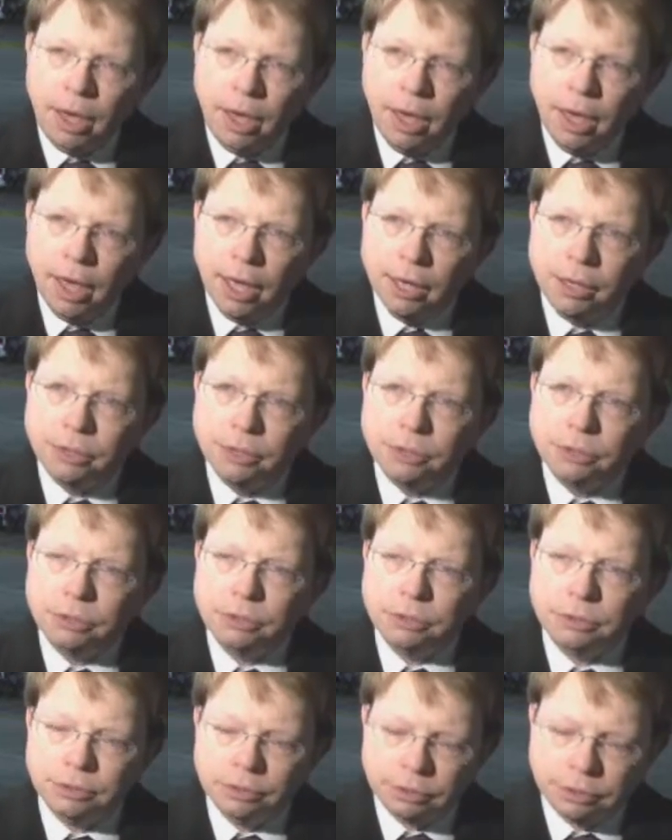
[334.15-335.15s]
and
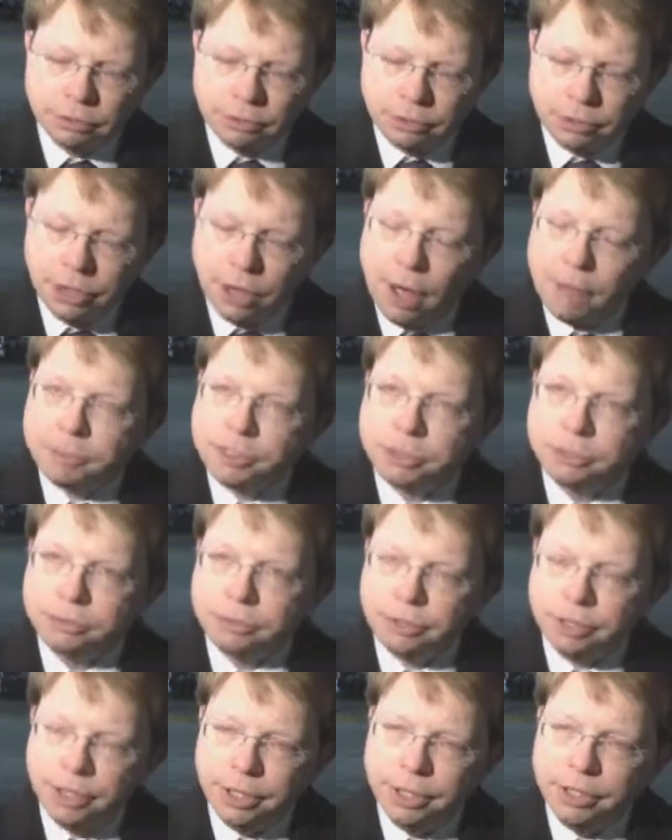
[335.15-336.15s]

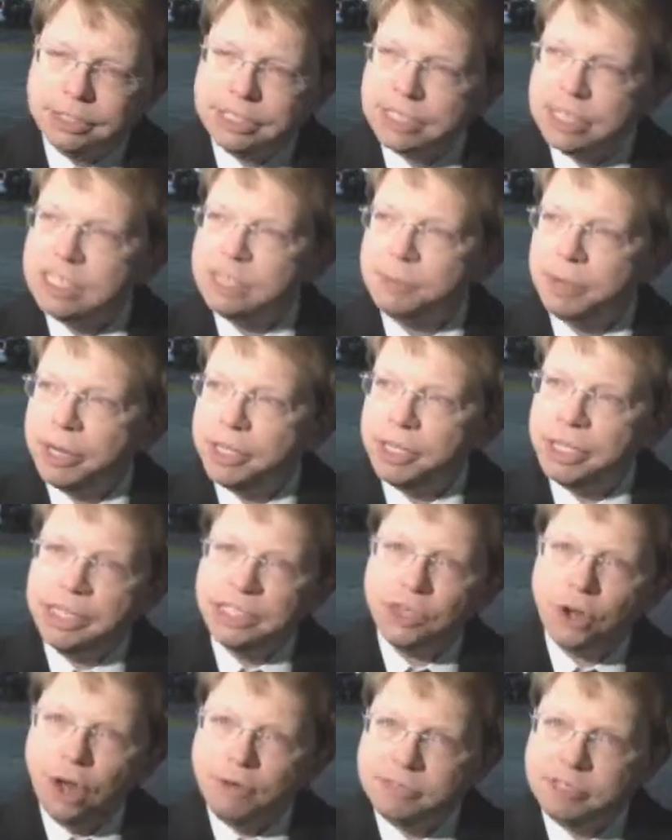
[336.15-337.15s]
the suspect
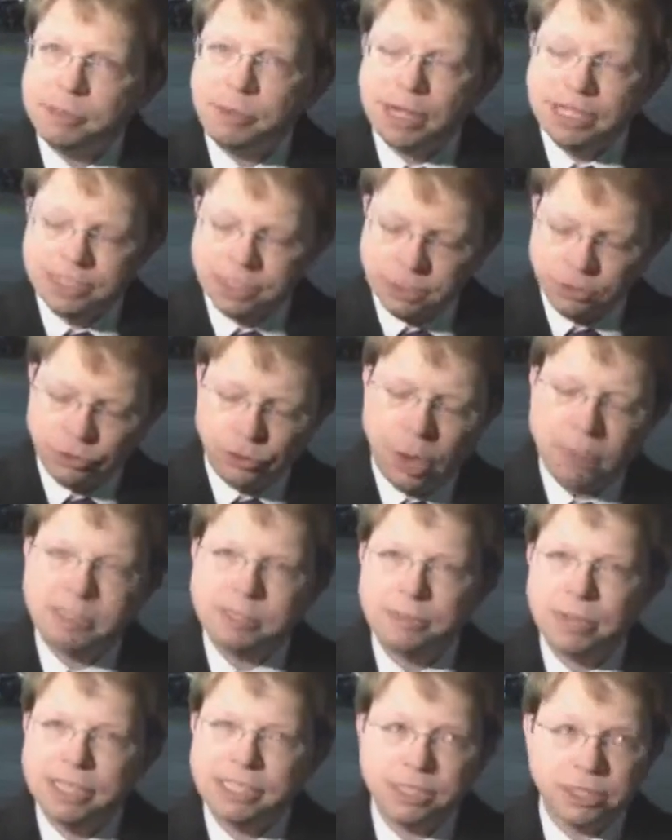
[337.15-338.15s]
gets off his bicycle,
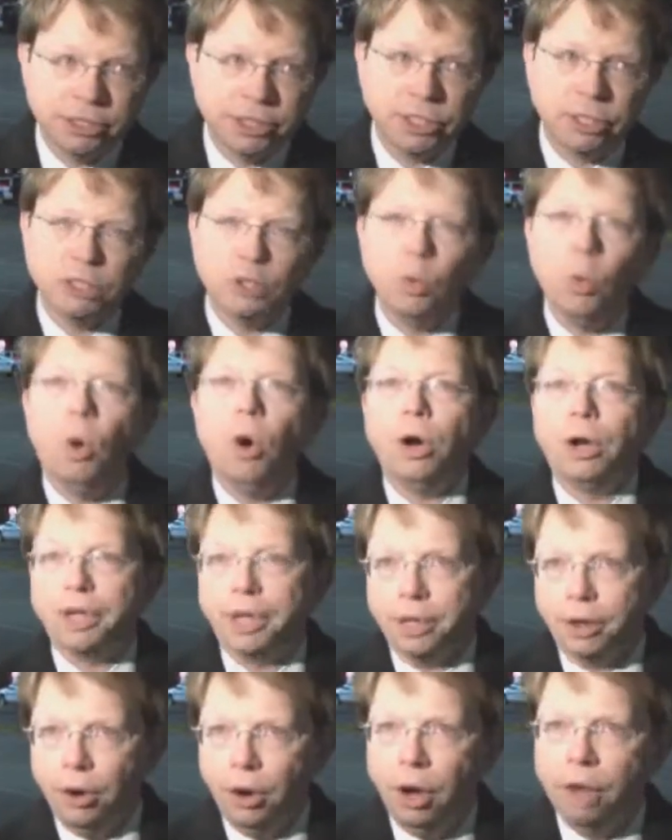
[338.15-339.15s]
drops the bicycle, and starts
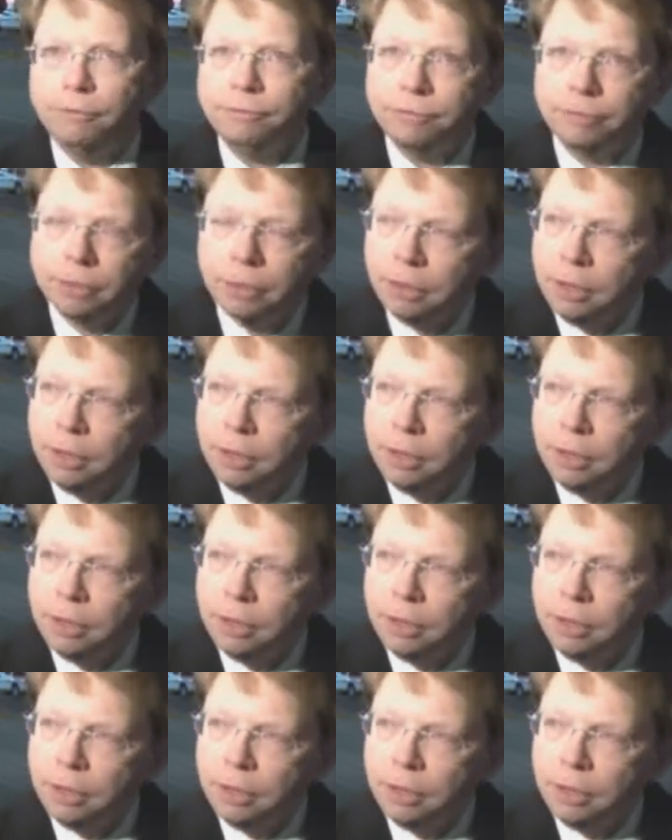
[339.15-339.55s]
walking off.